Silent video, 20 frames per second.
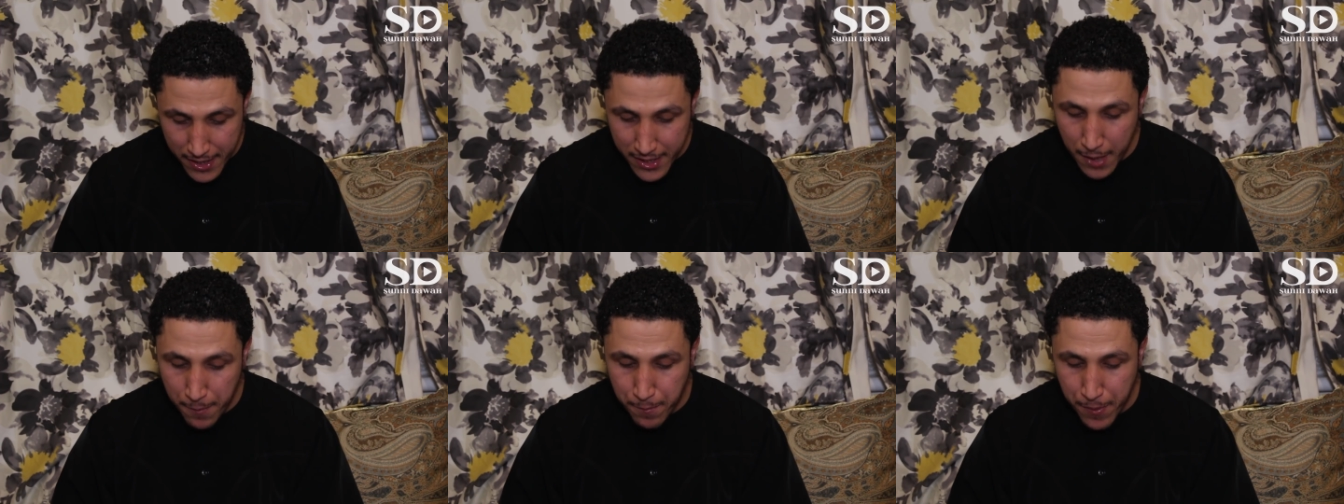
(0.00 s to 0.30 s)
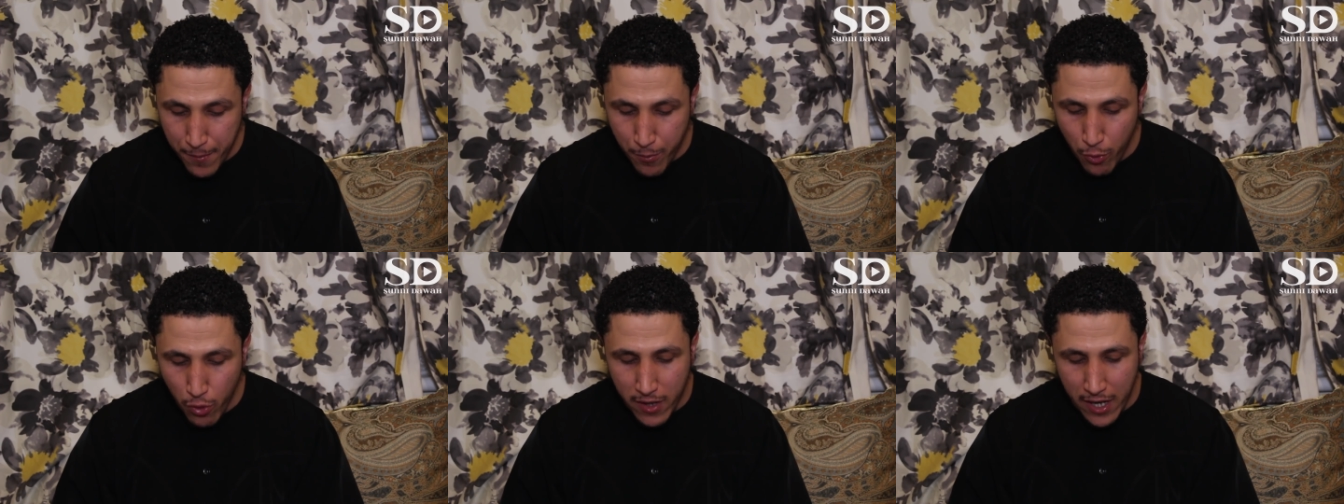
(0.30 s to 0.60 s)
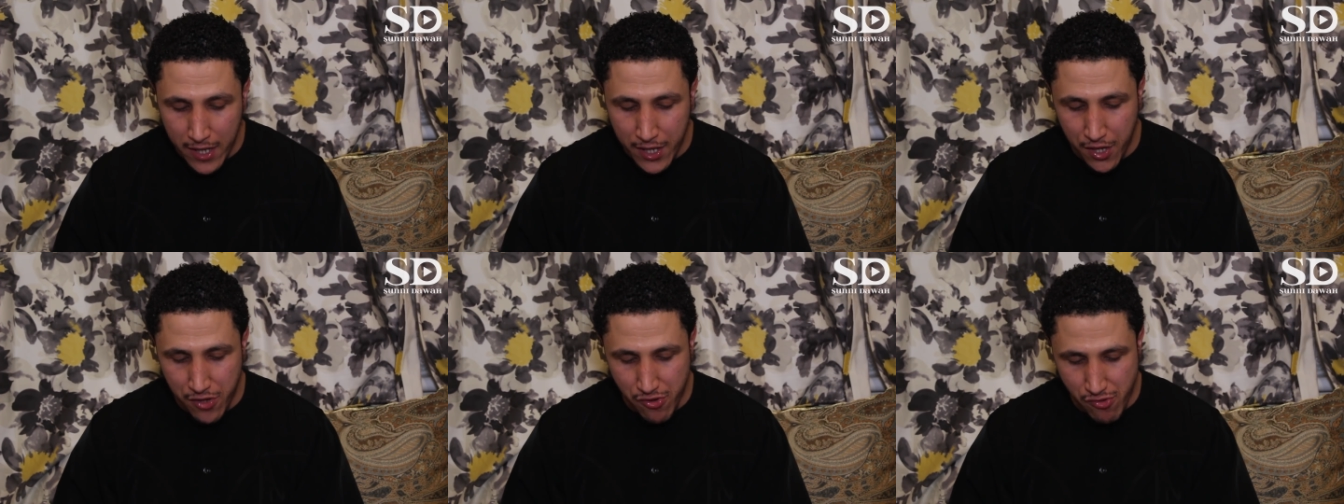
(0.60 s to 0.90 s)
the people
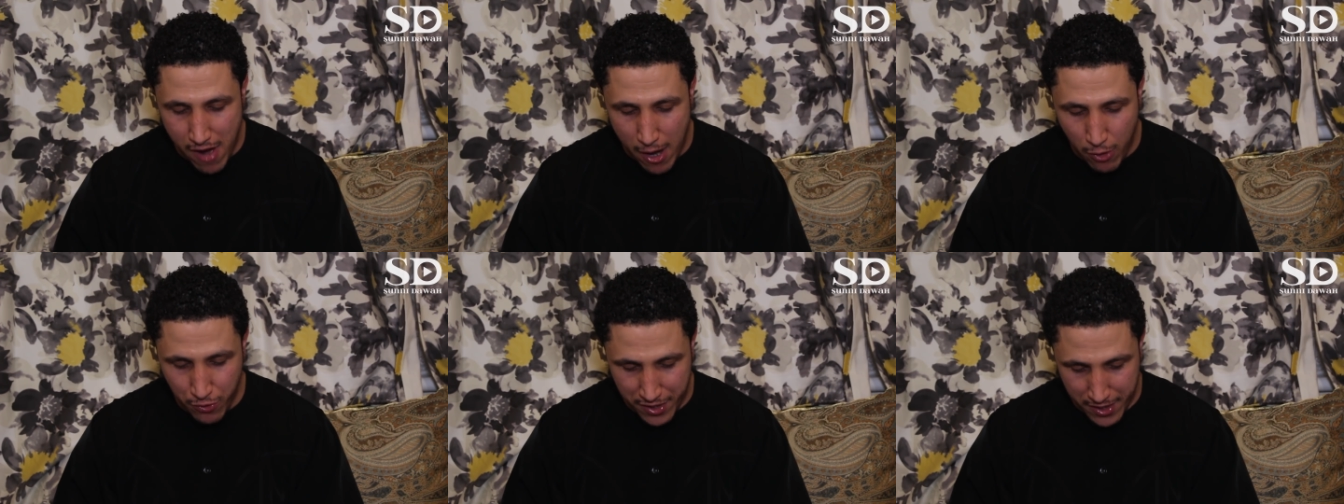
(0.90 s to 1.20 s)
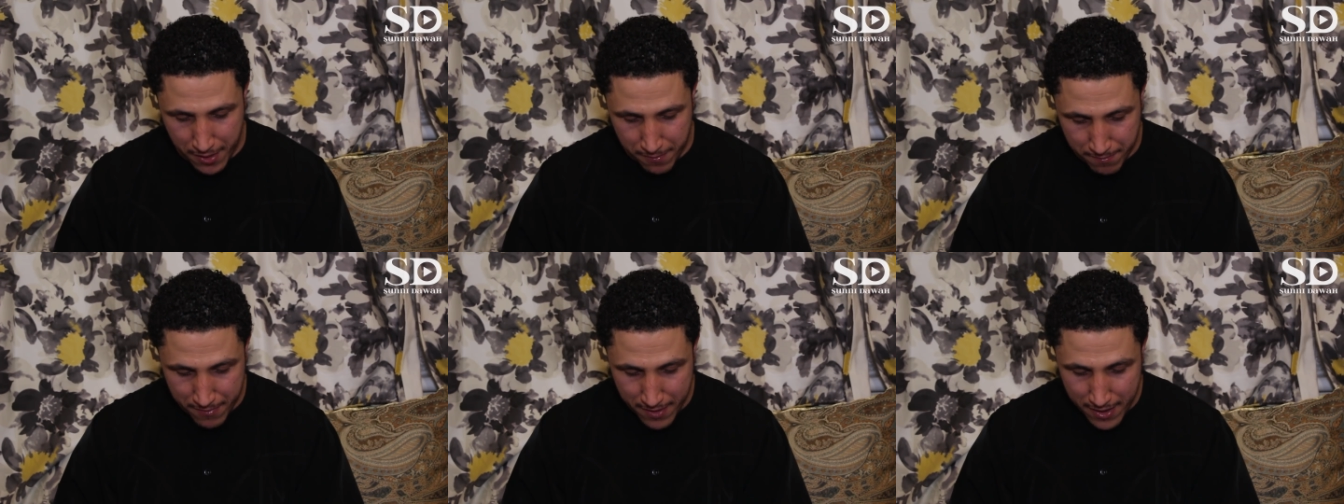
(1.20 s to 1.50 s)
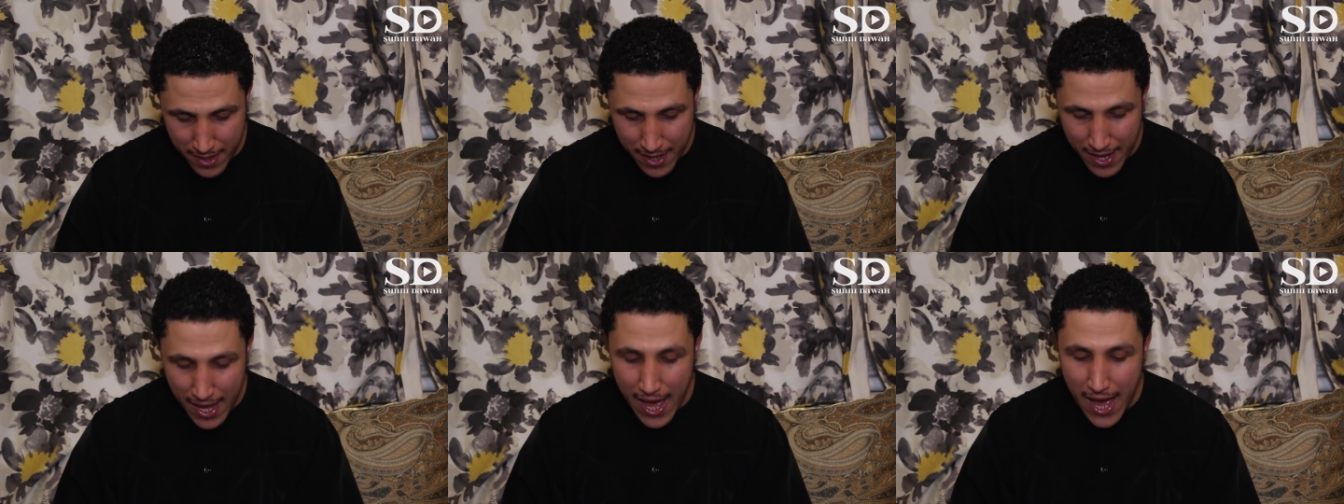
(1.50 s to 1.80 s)
gathered around him
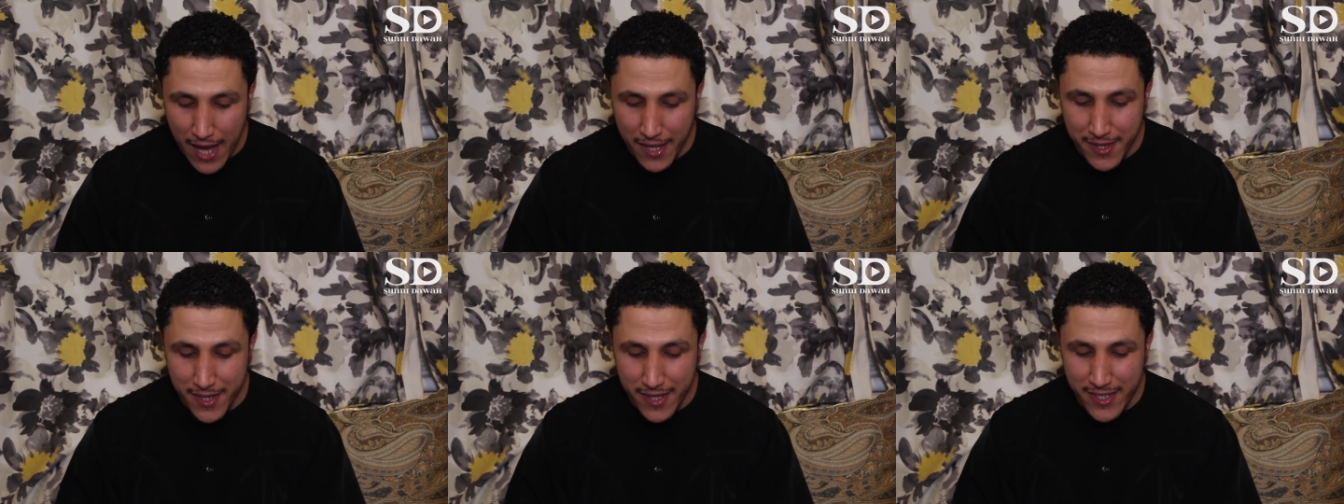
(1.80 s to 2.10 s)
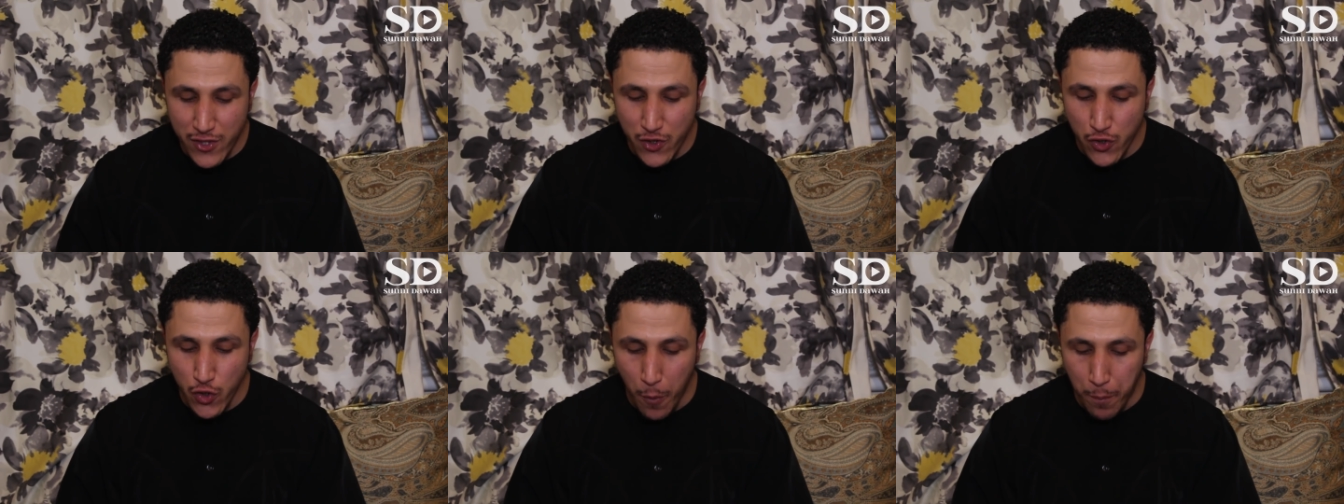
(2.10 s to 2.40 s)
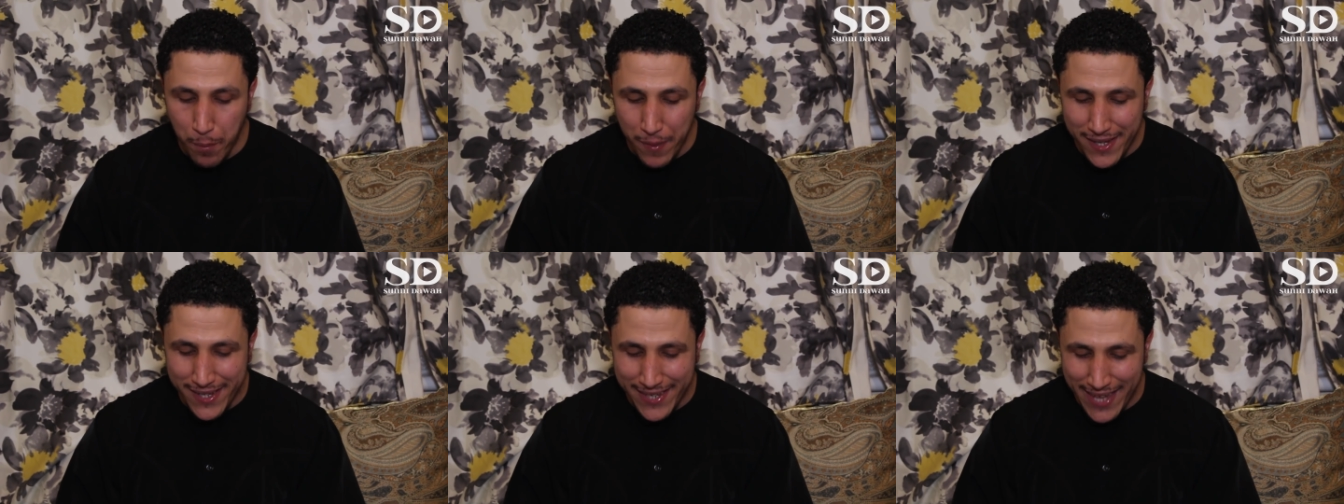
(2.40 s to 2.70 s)
and
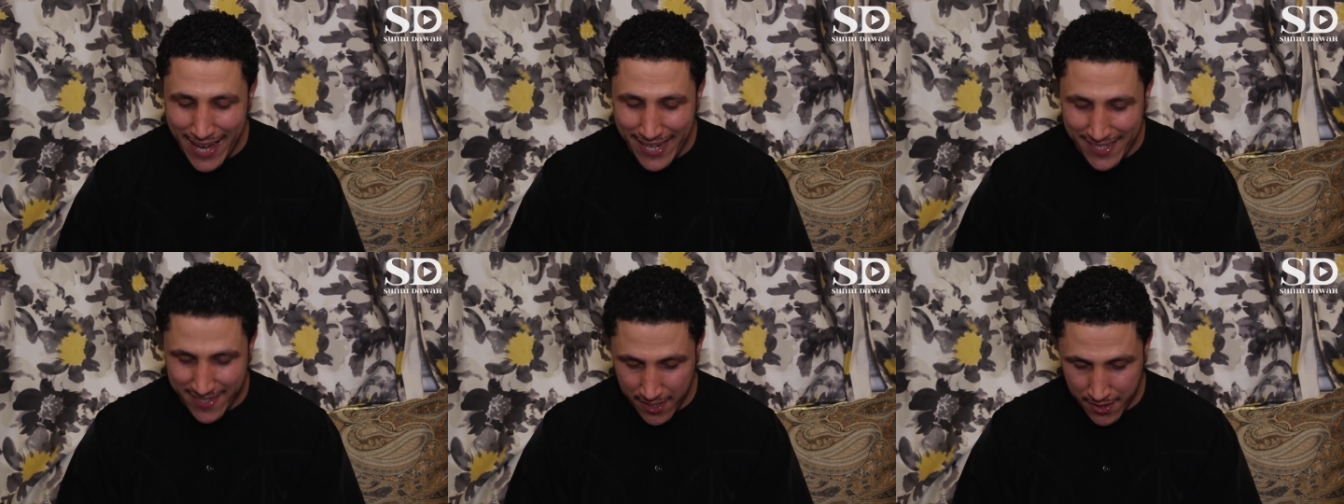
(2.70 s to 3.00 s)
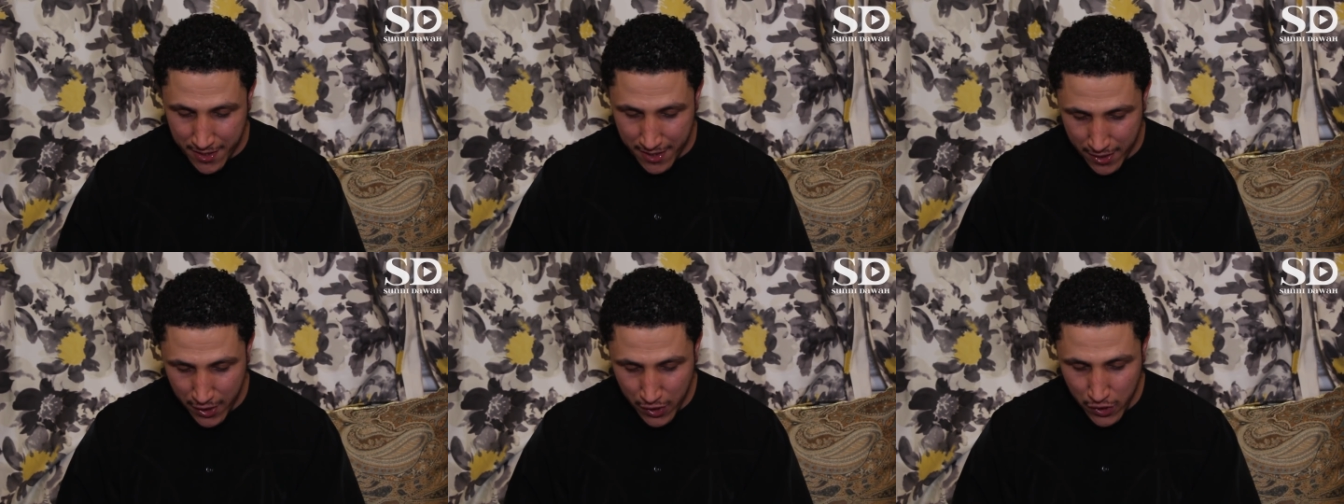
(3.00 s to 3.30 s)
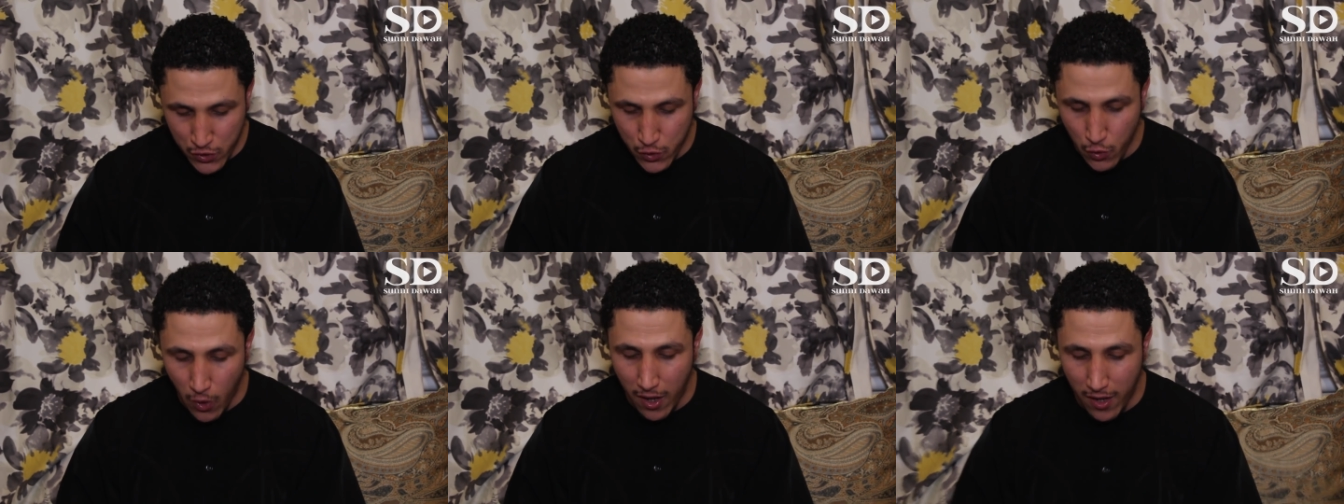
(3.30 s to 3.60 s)
supplicated
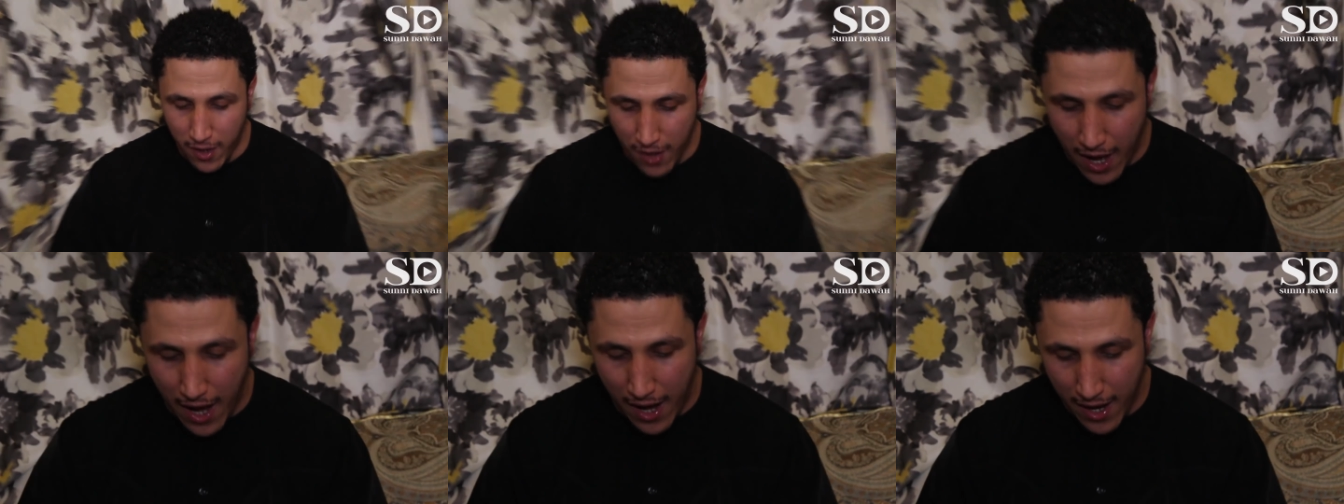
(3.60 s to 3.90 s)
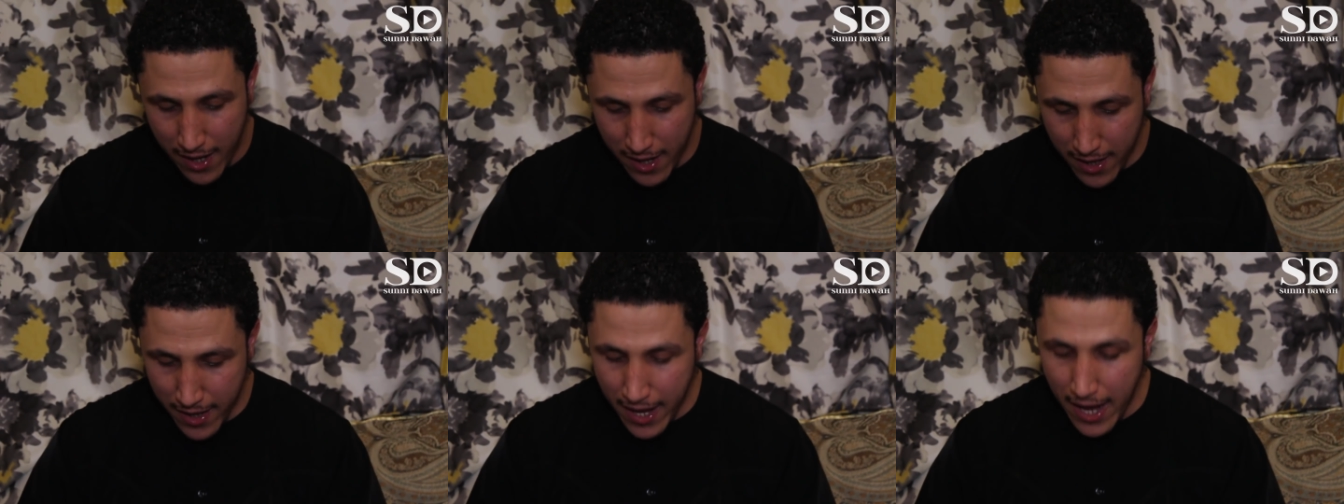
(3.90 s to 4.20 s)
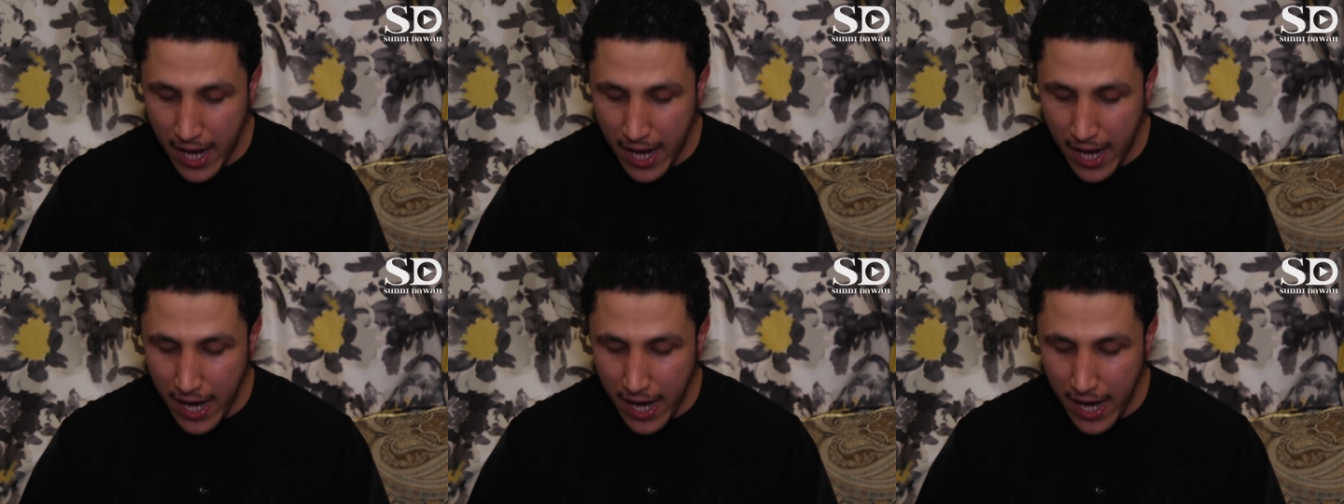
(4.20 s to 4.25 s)
to Allah